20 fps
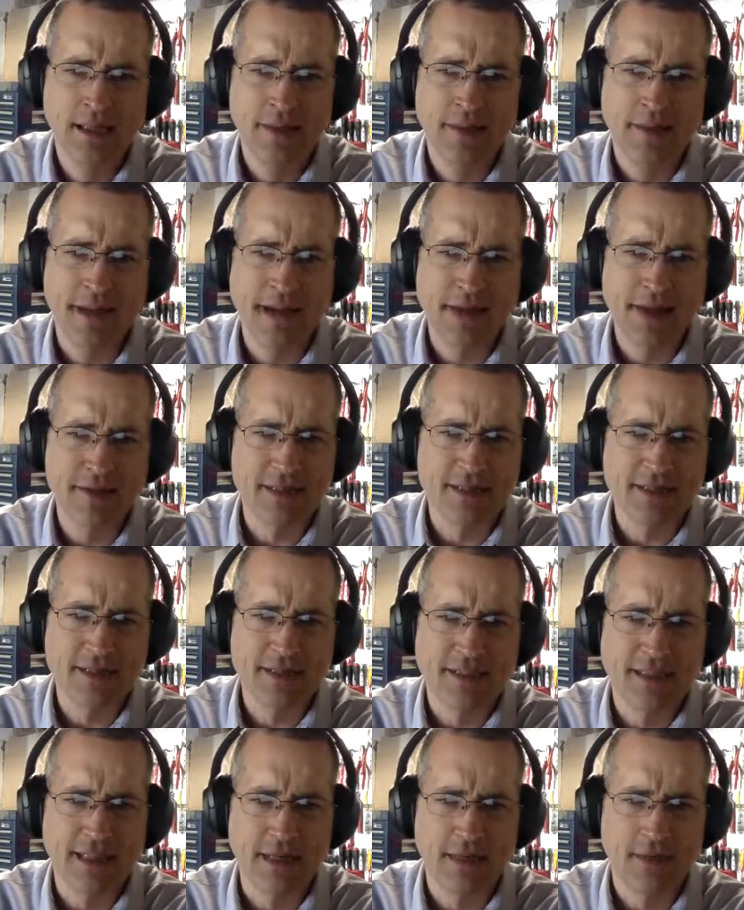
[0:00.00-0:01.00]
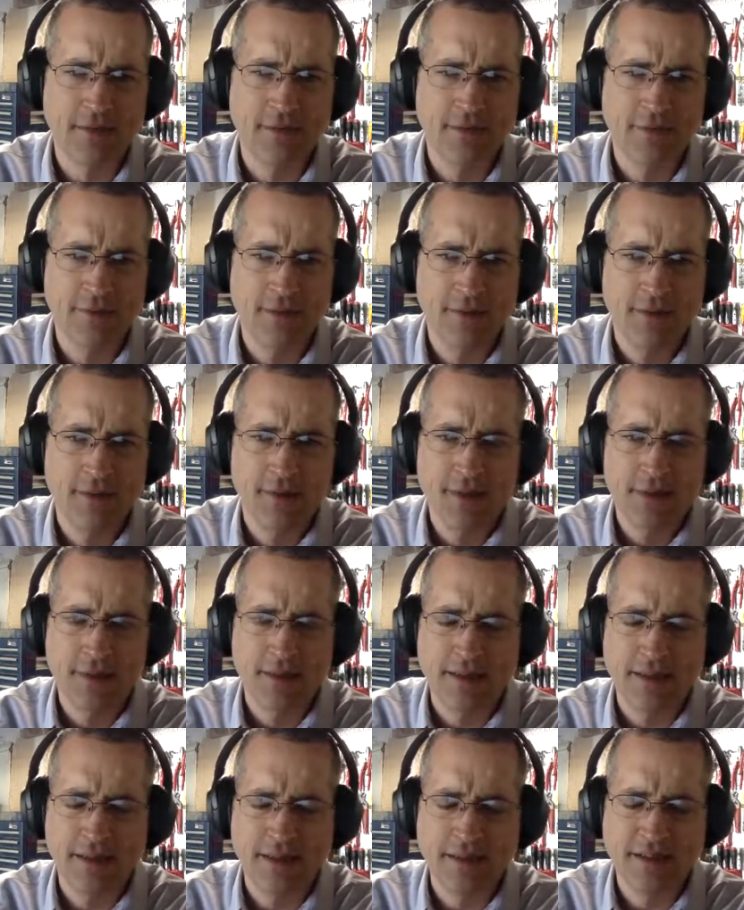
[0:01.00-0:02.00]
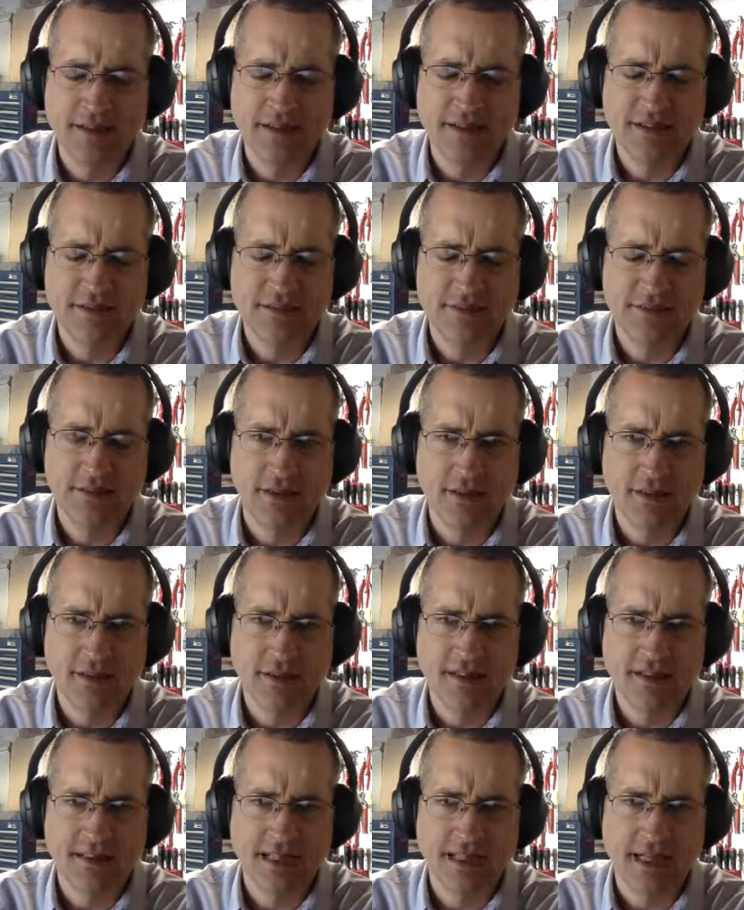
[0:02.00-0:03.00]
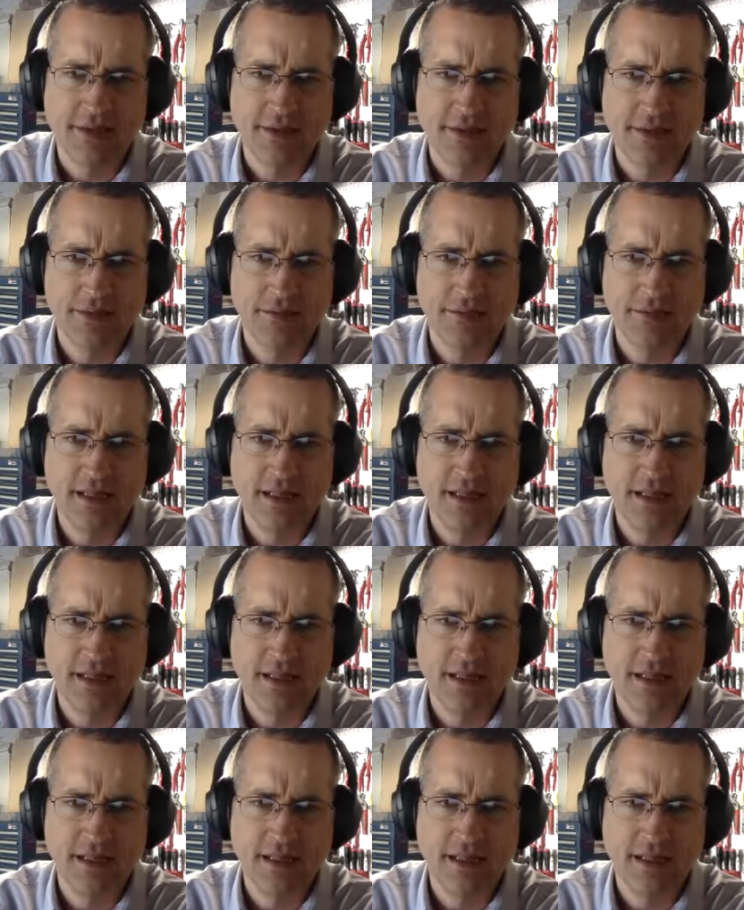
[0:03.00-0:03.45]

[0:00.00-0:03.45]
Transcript: The battery itself is fairly standard.